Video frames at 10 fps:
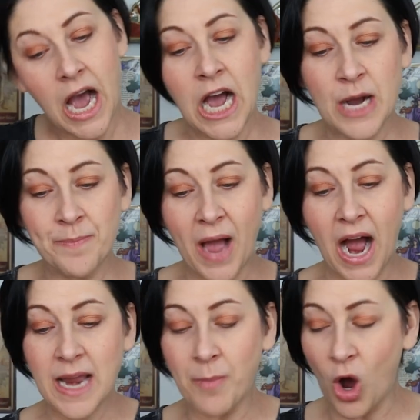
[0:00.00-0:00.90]
Um,
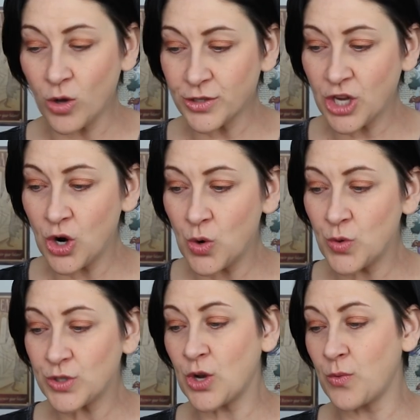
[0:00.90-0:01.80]
I am also,
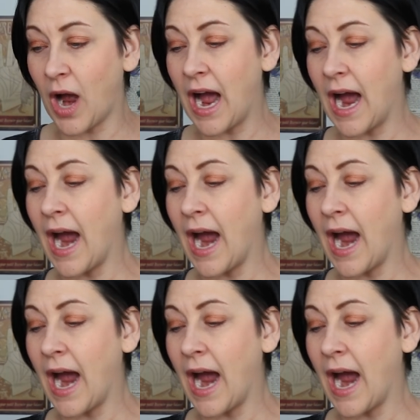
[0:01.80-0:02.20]
so